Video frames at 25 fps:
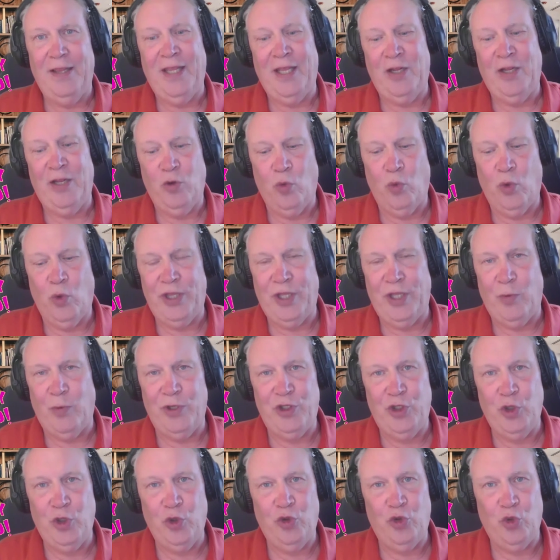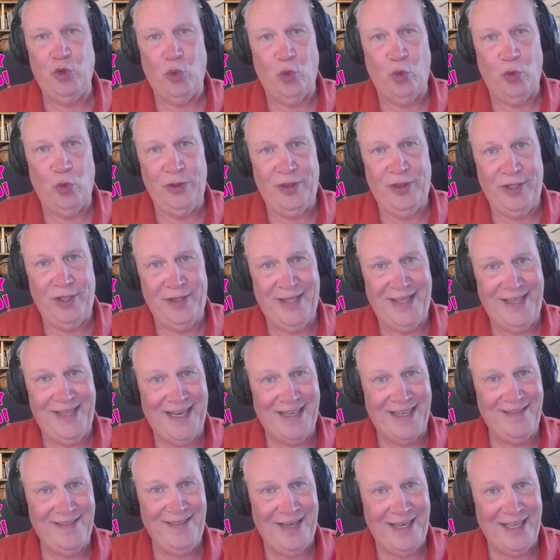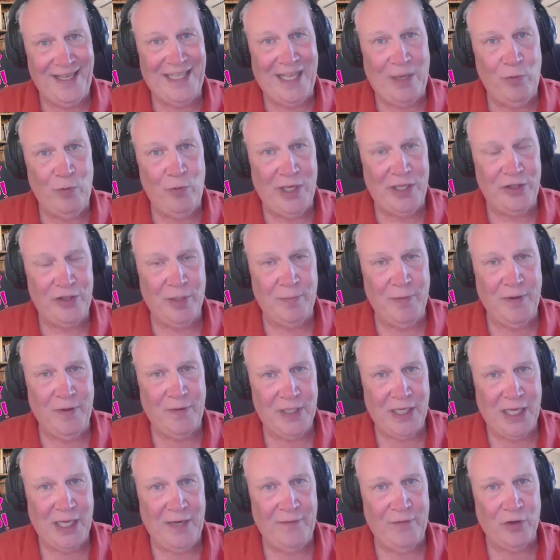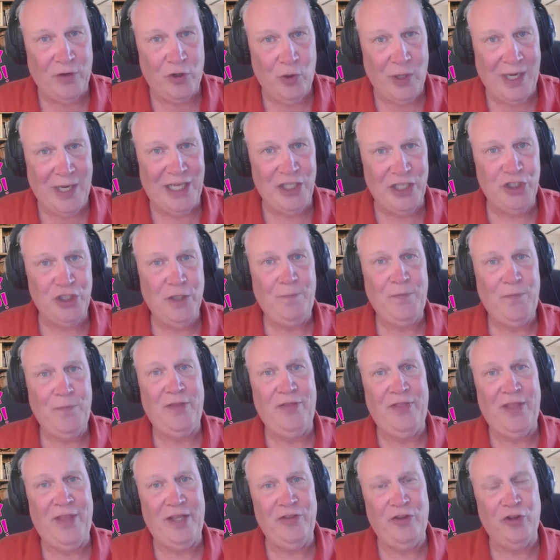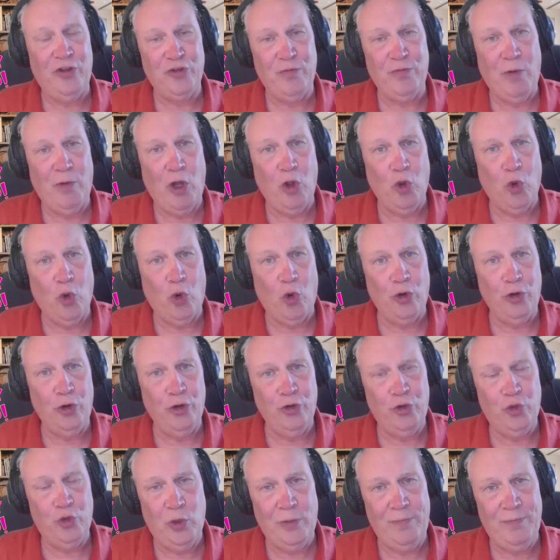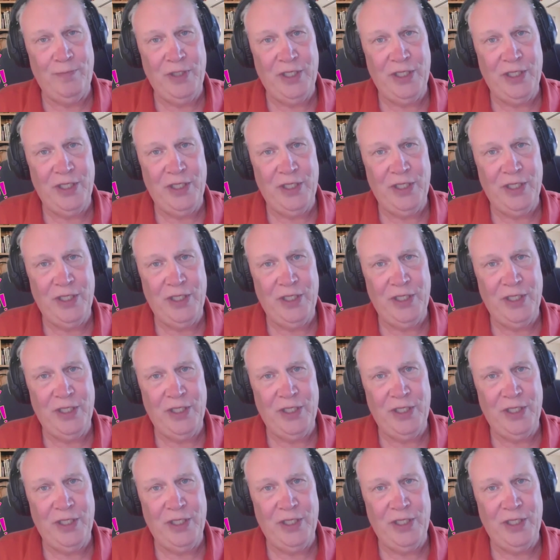Then what they would do is the next time we had some kind of a crash, then the small orders would